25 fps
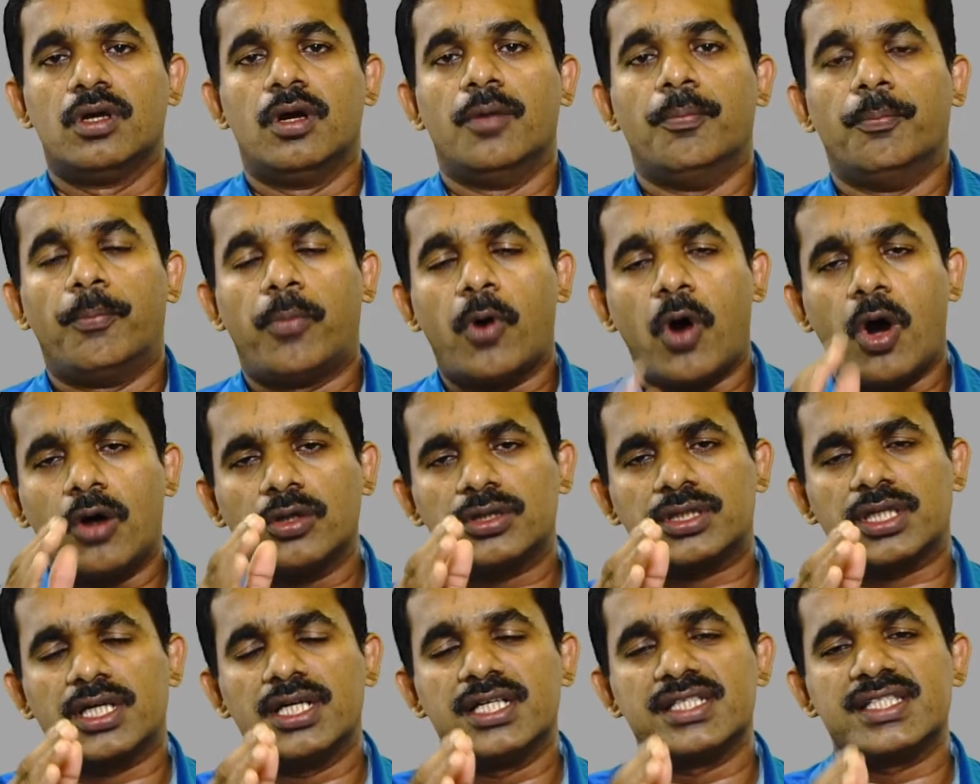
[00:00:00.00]

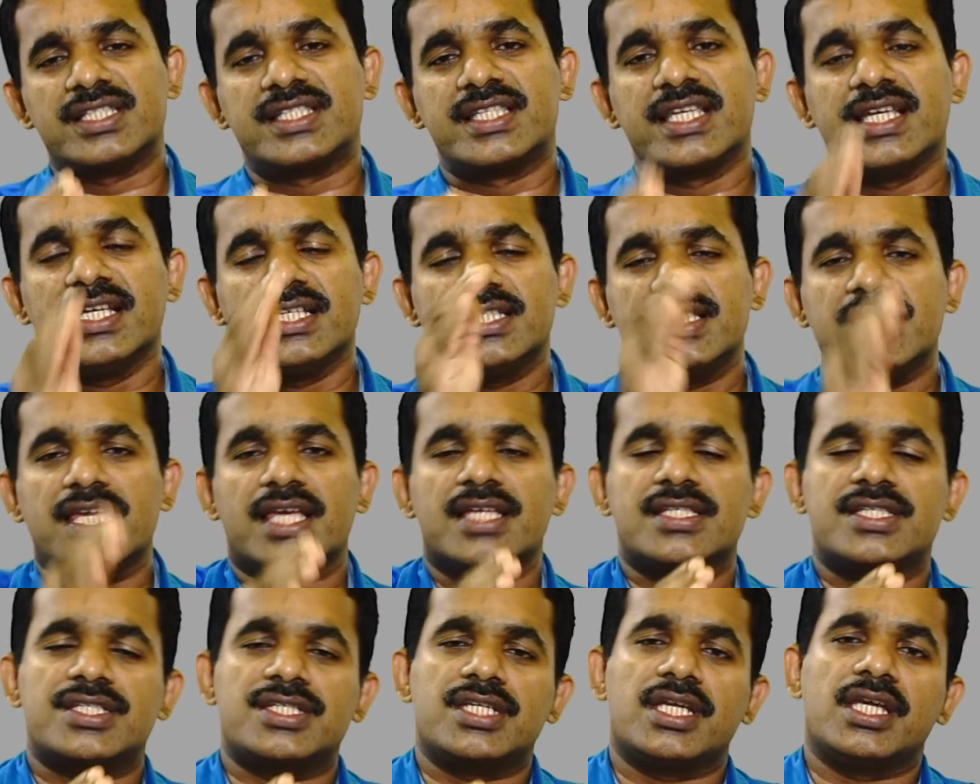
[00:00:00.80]
both C G
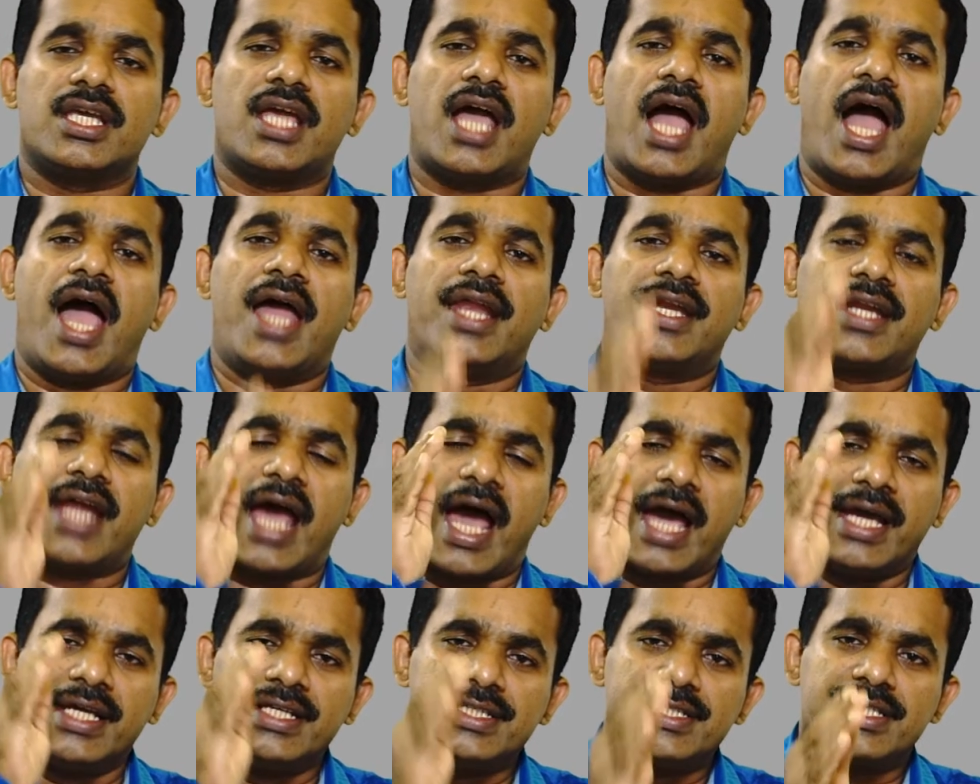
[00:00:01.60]
S T and
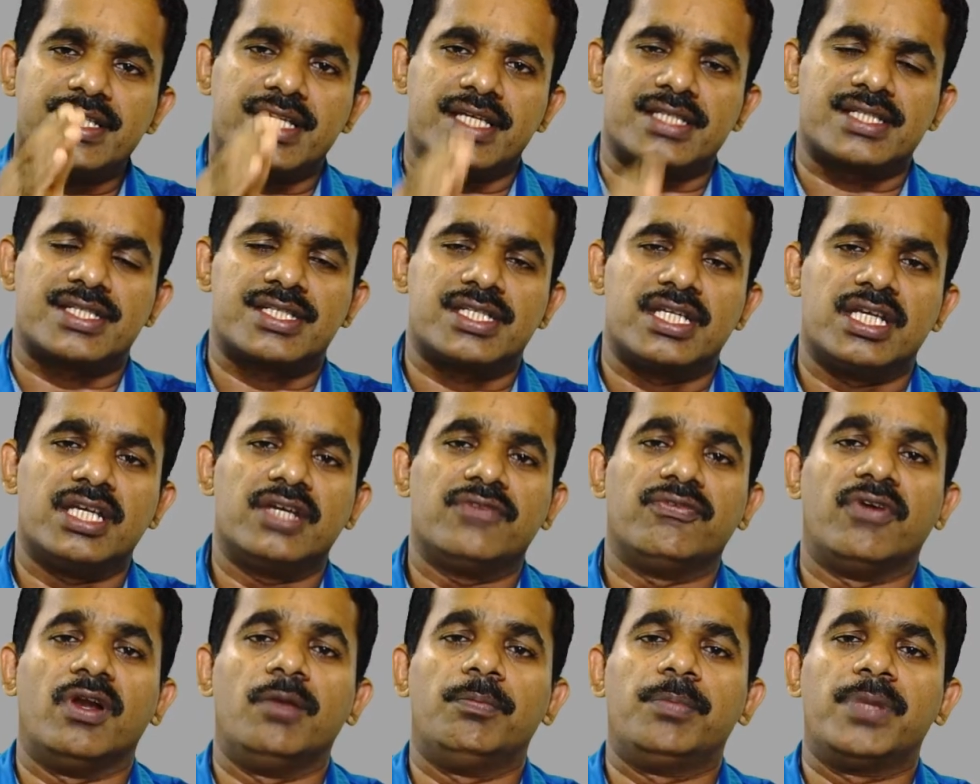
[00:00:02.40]
I G S T
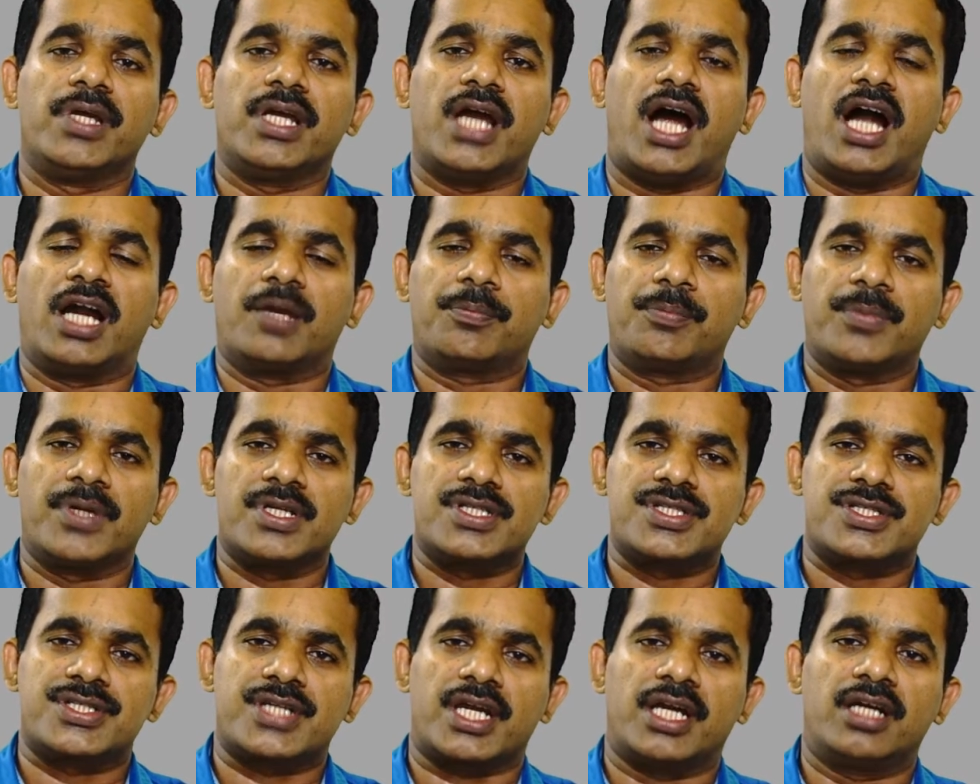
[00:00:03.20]
will be
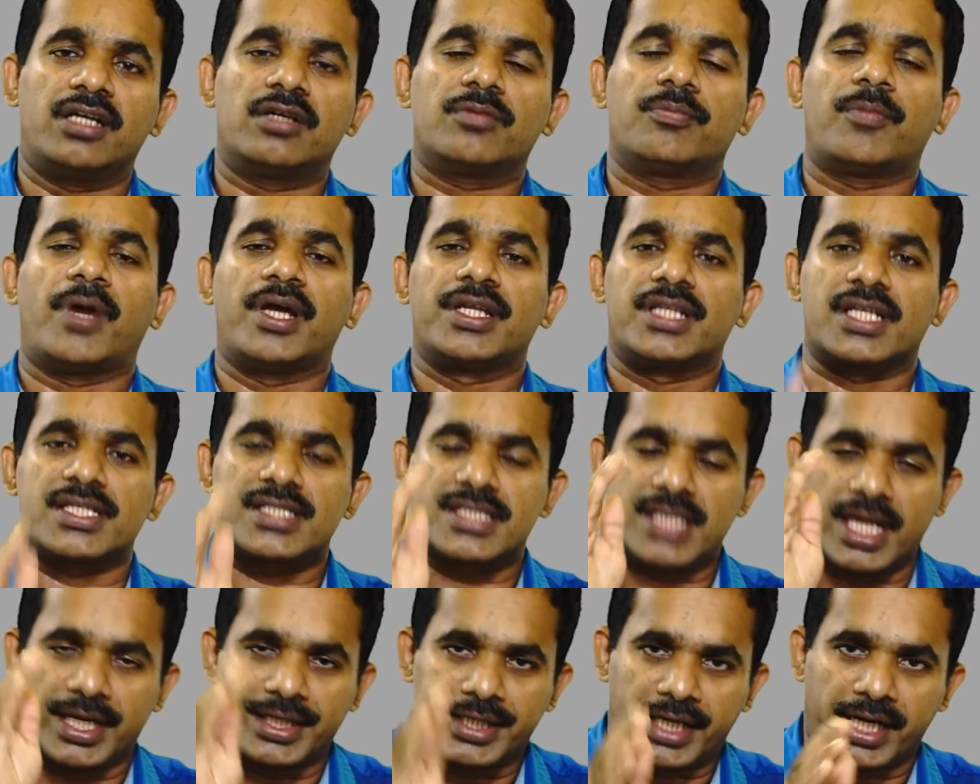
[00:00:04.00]
administered by the
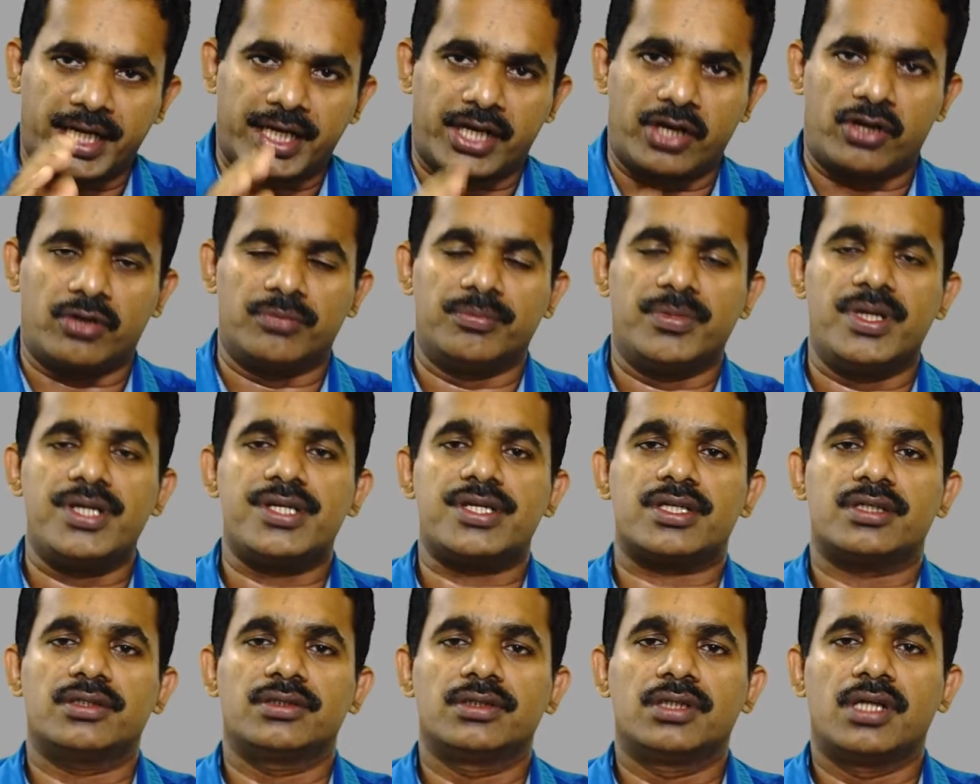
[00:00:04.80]
central government,
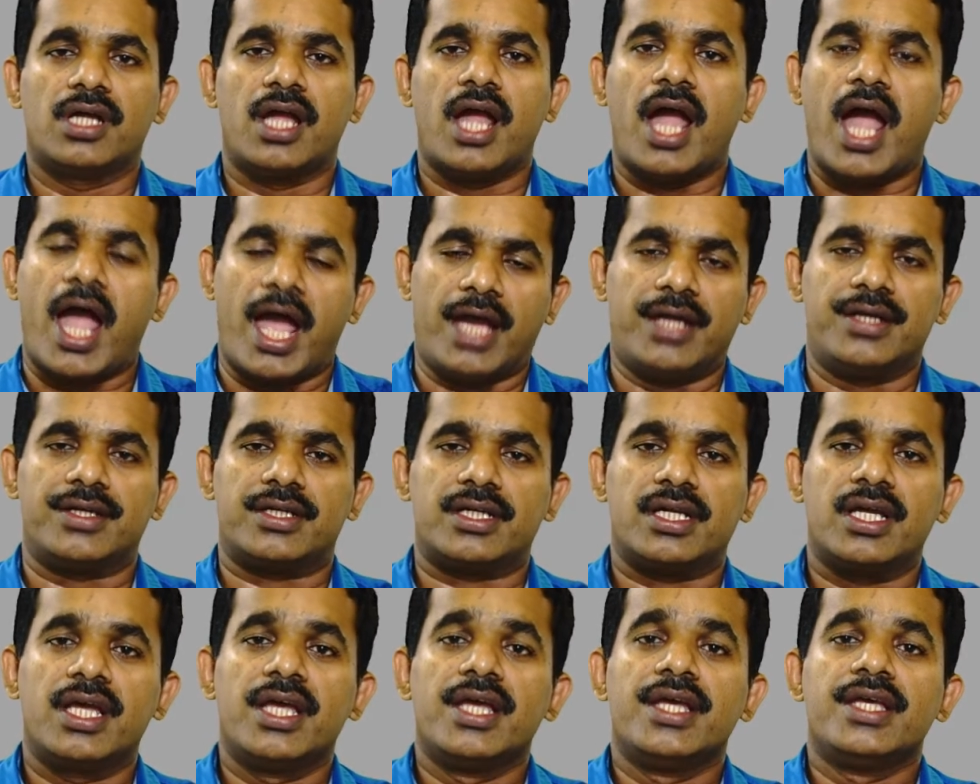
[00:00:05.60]
and
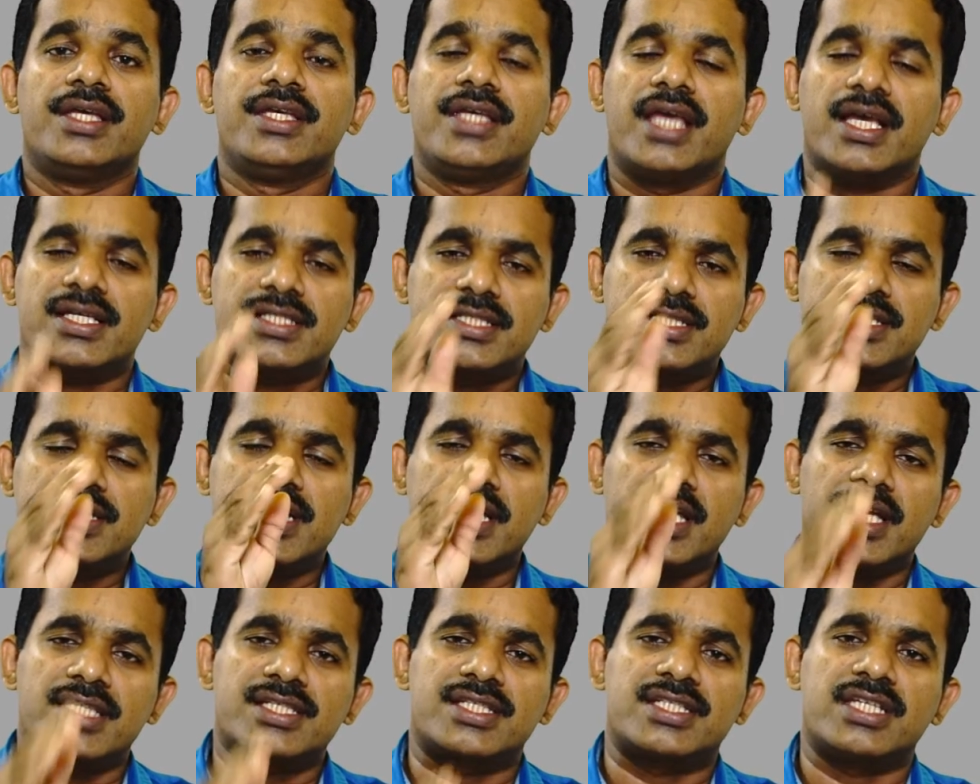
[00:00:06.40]
S
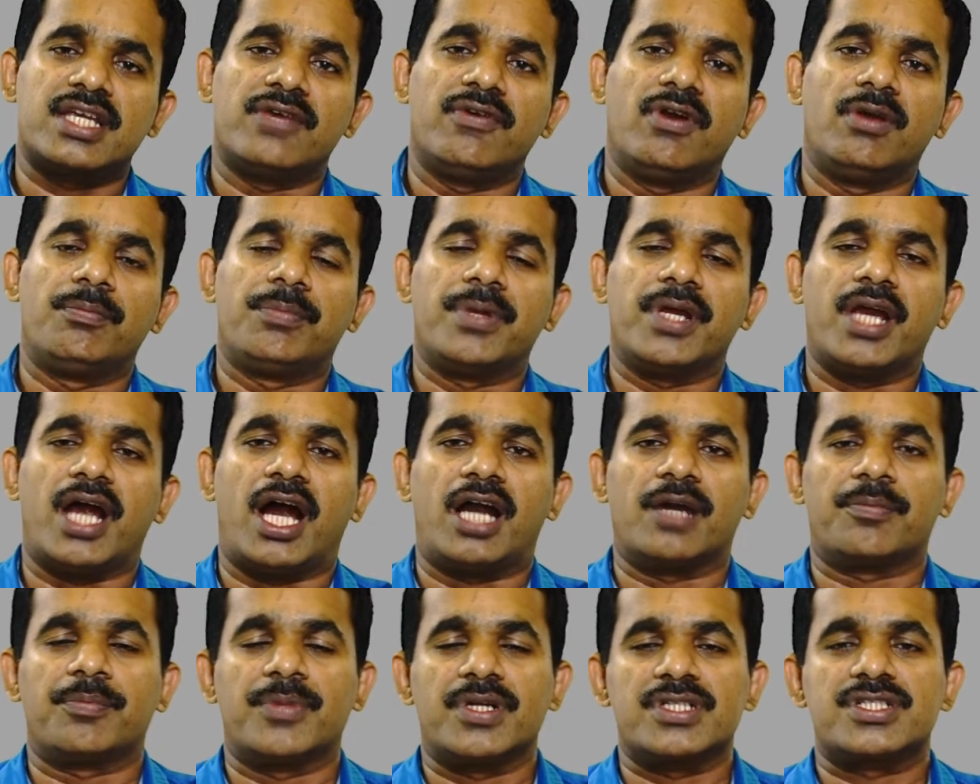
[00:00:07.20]
G S T will be
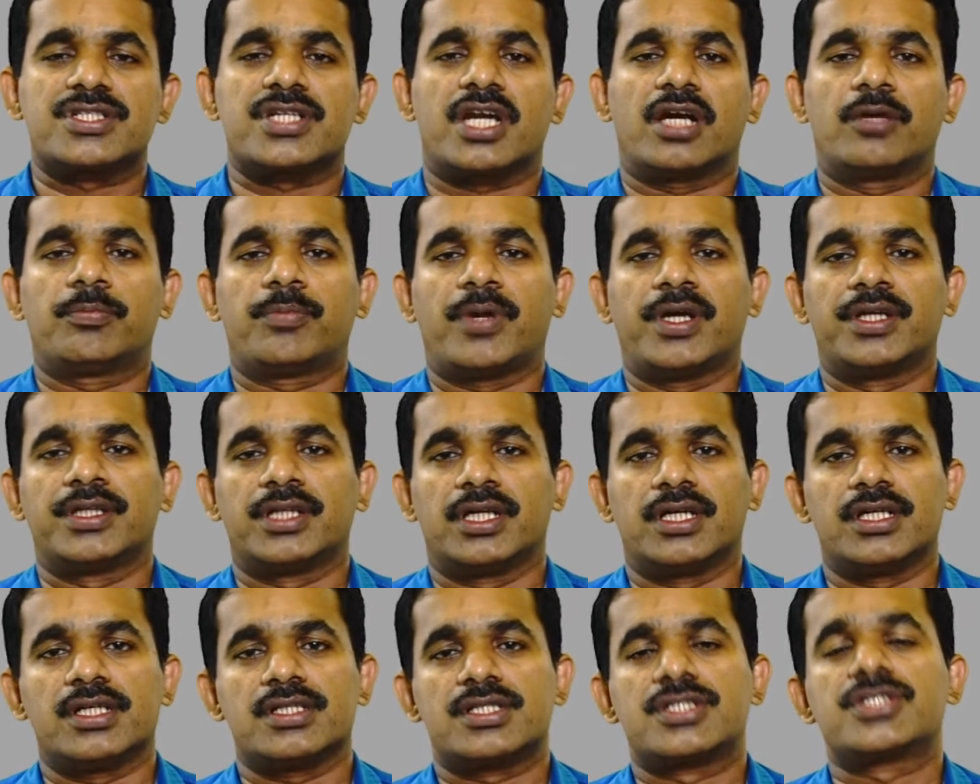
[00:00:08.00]
administered by
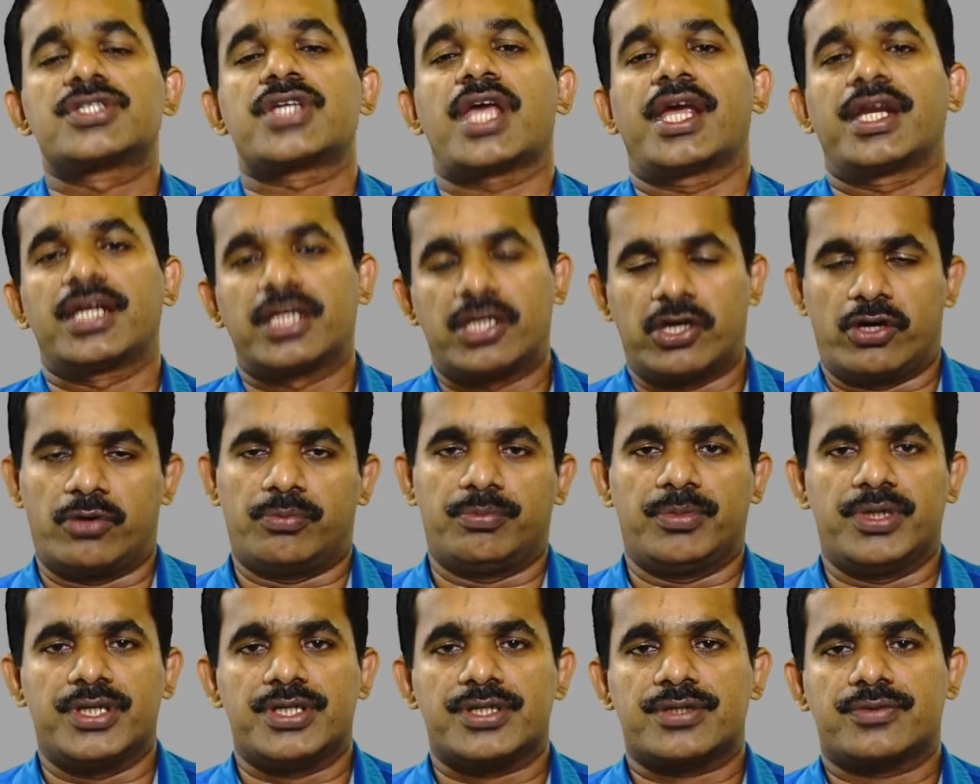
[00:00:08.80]
the state
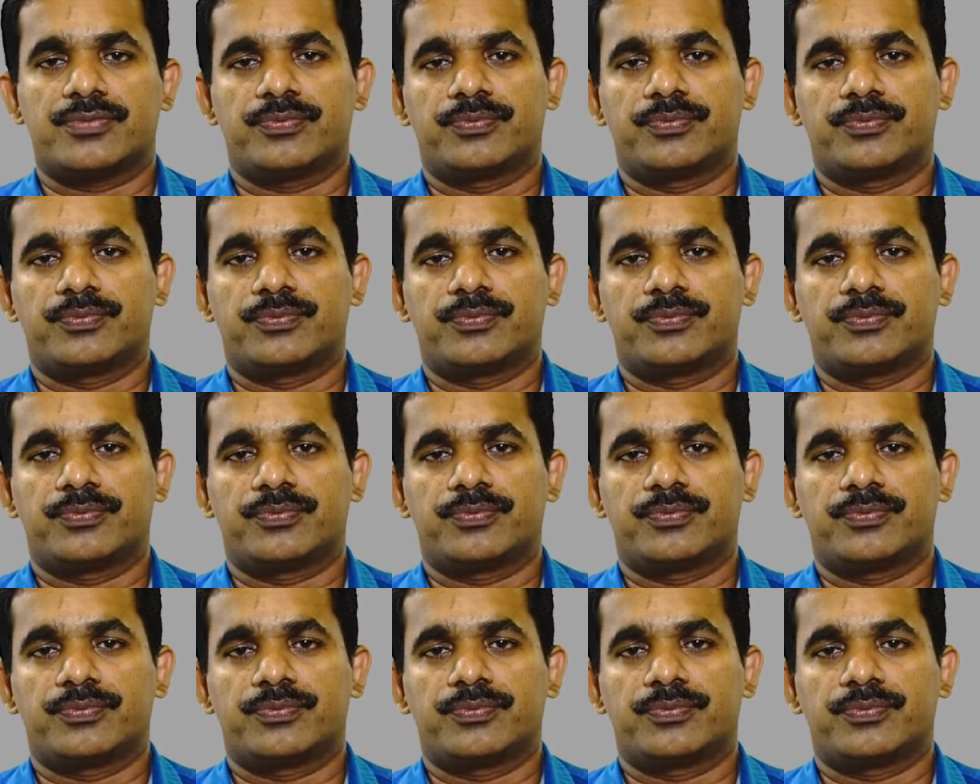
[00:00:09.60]
government.